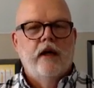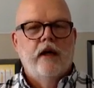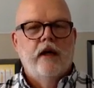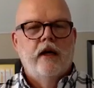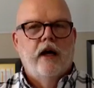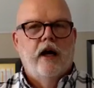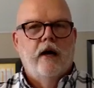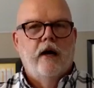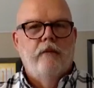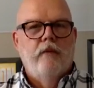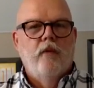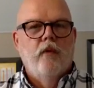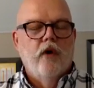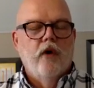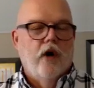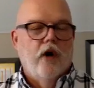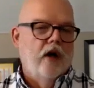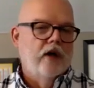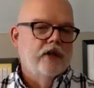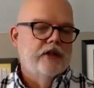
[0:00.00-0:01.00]
We're
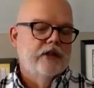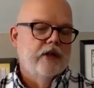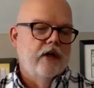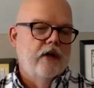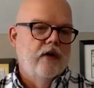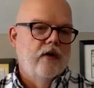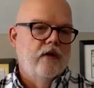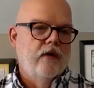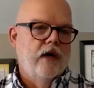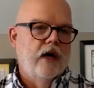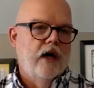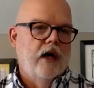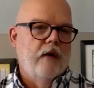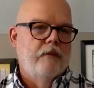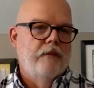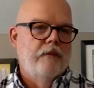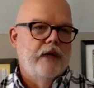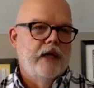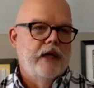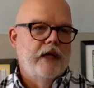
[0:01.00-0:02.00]
also, a
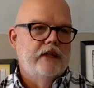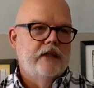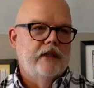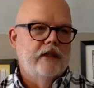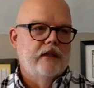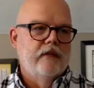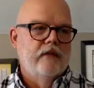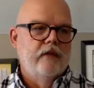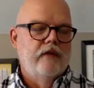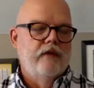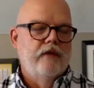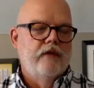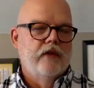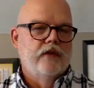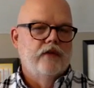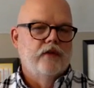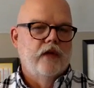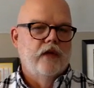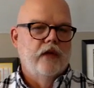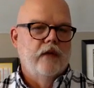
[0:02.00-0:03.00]
piece that we feel is
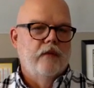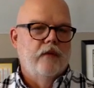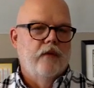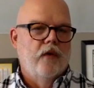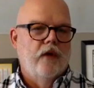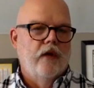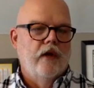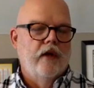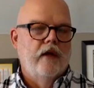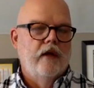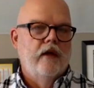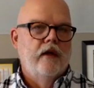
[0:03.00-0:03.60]
really important,